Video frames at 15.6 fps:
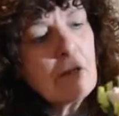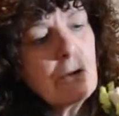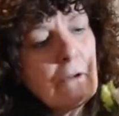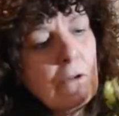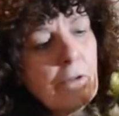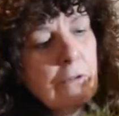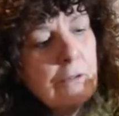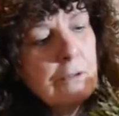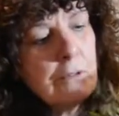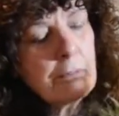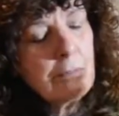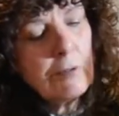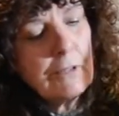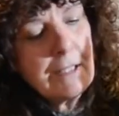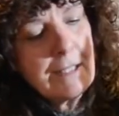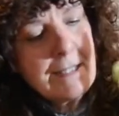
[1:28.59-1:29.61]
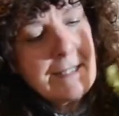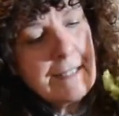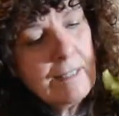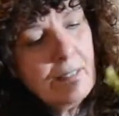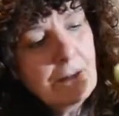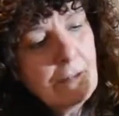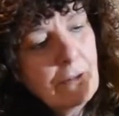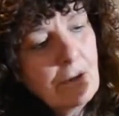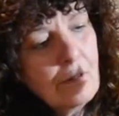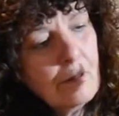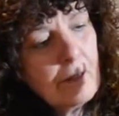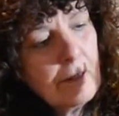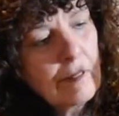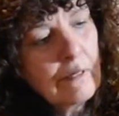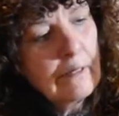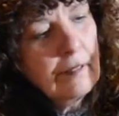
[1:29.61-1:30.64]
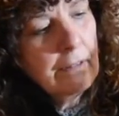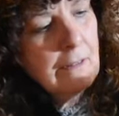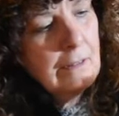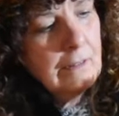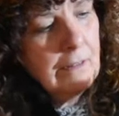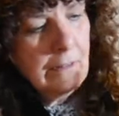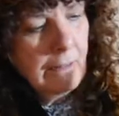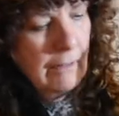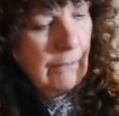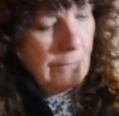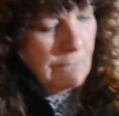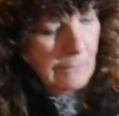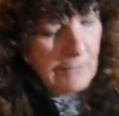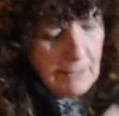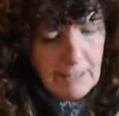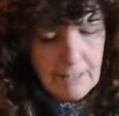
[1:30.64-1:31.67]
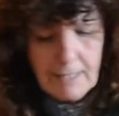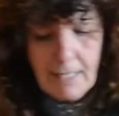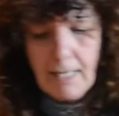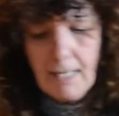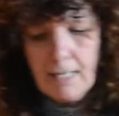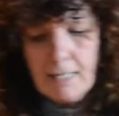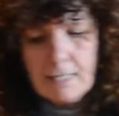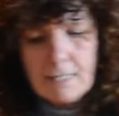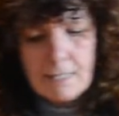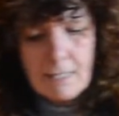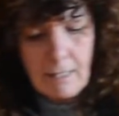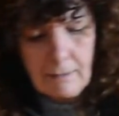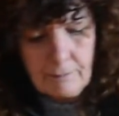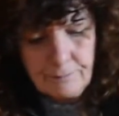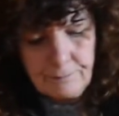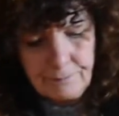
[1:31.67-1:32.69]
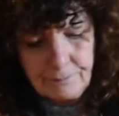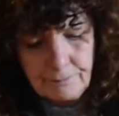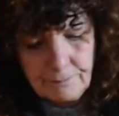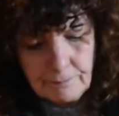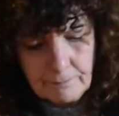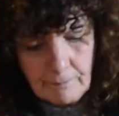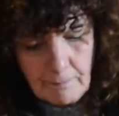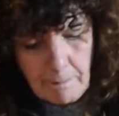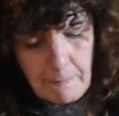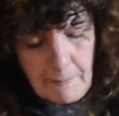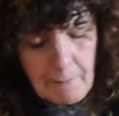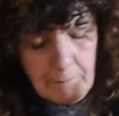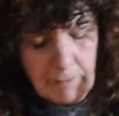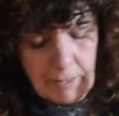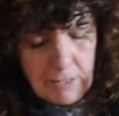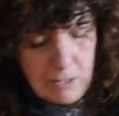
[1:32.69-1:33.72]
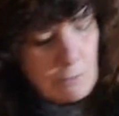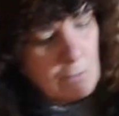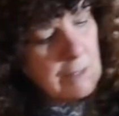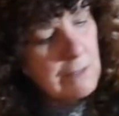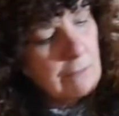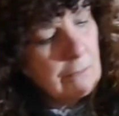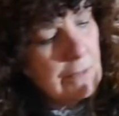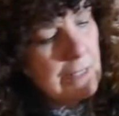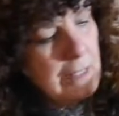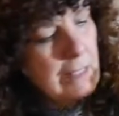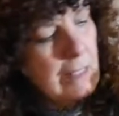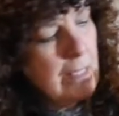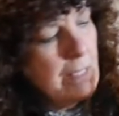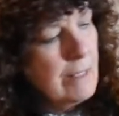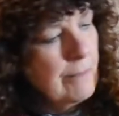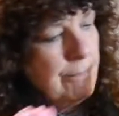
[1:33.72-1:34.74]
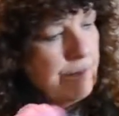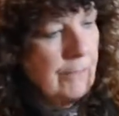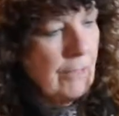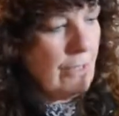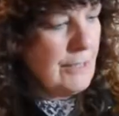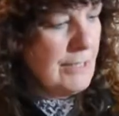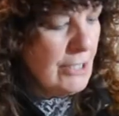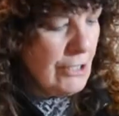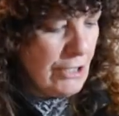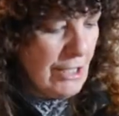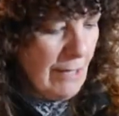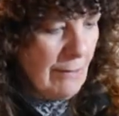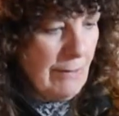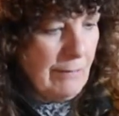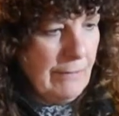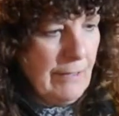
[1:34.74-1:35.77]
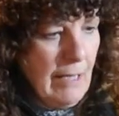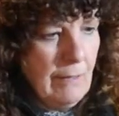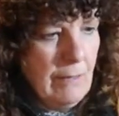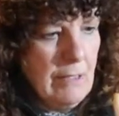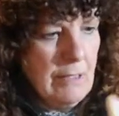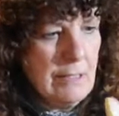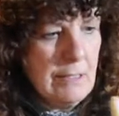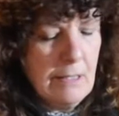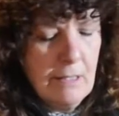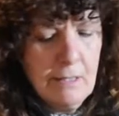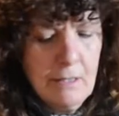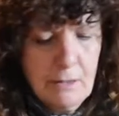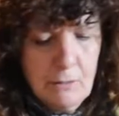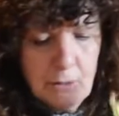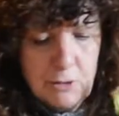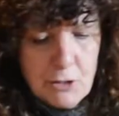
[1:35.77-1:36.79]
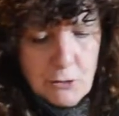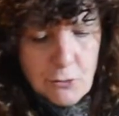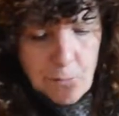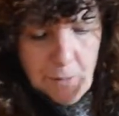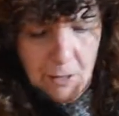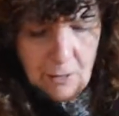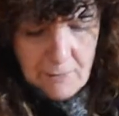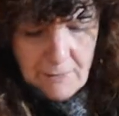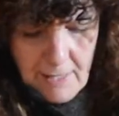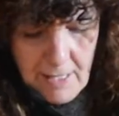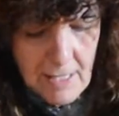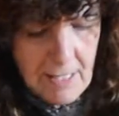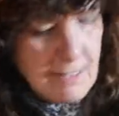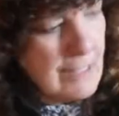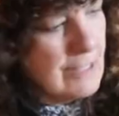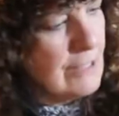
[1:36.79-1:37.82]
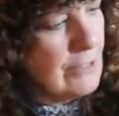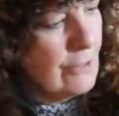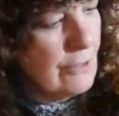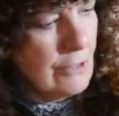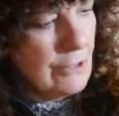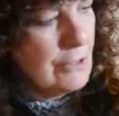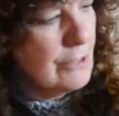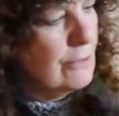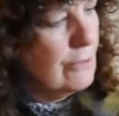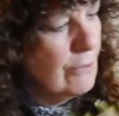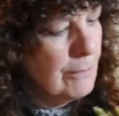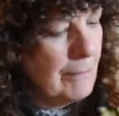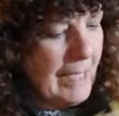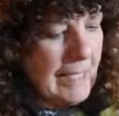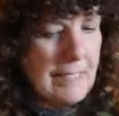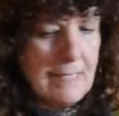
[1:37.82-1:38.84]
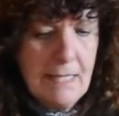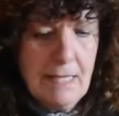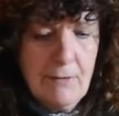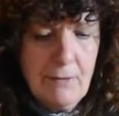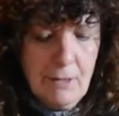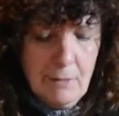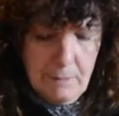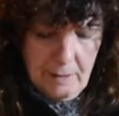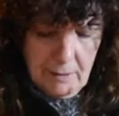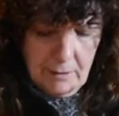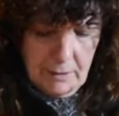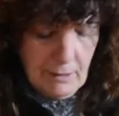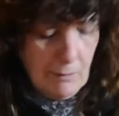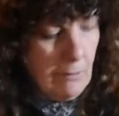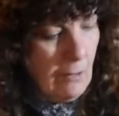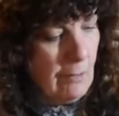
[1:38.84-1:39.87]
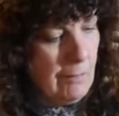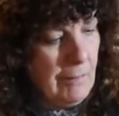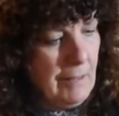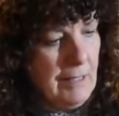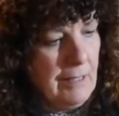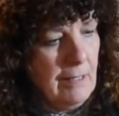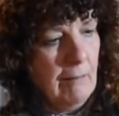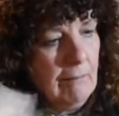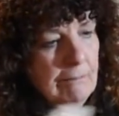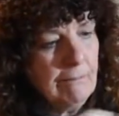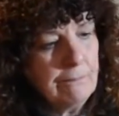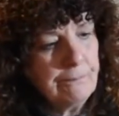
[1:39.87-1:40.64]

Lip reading: old, but they still look really nice because we condition our flowers, we scrub our vases so there's no bacteria building up in them.